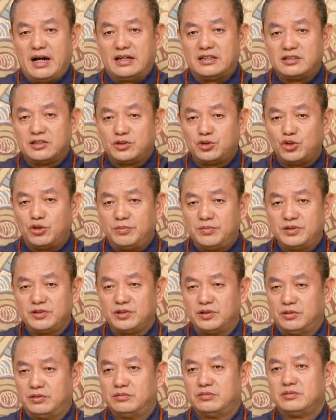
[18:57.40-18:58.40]
the
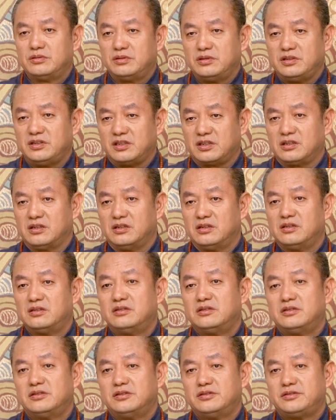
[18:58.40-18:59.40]
teachings still provide
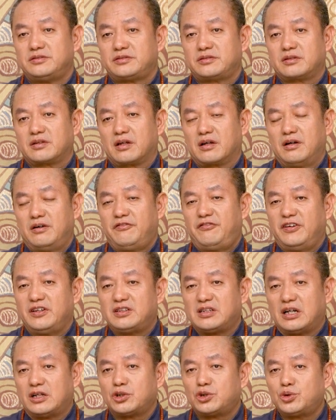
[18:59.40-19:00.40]
us with important
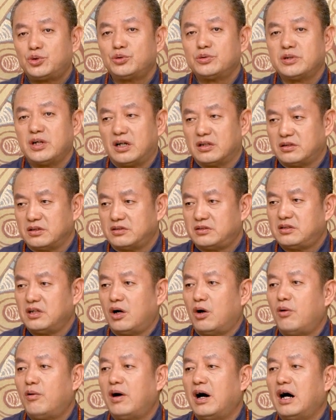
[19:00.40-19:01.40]
guidance.
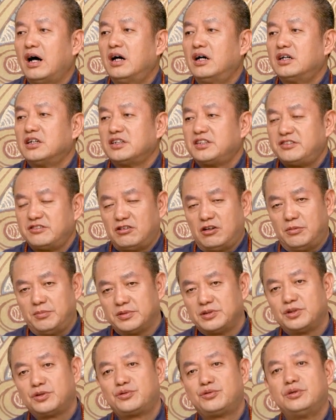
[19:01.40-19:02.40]
I
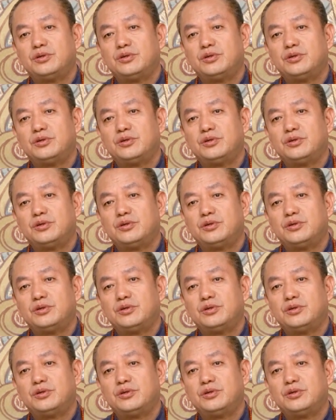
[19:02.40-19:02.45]
hope